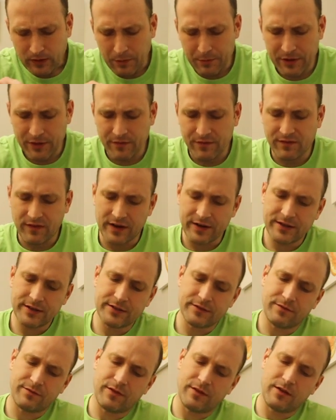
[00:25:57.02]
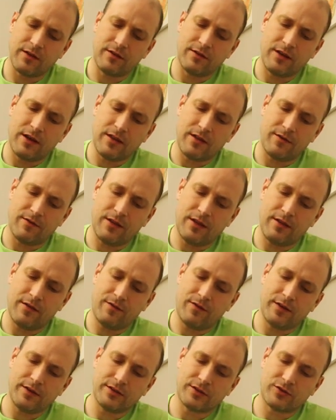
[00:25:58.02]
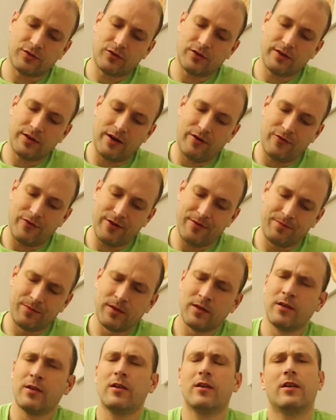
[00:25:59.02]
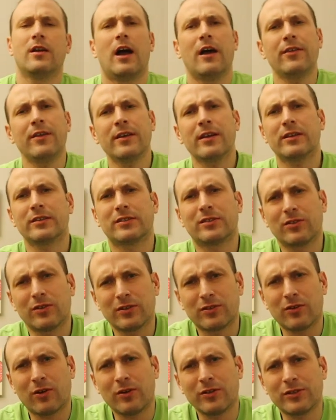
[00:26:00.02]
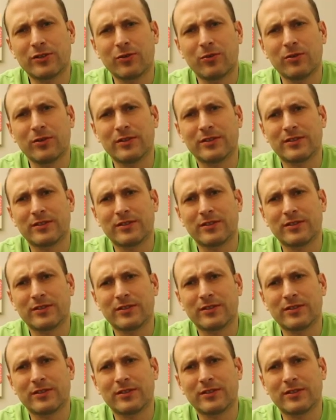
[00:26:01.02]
But another funny story that I read. I think I already told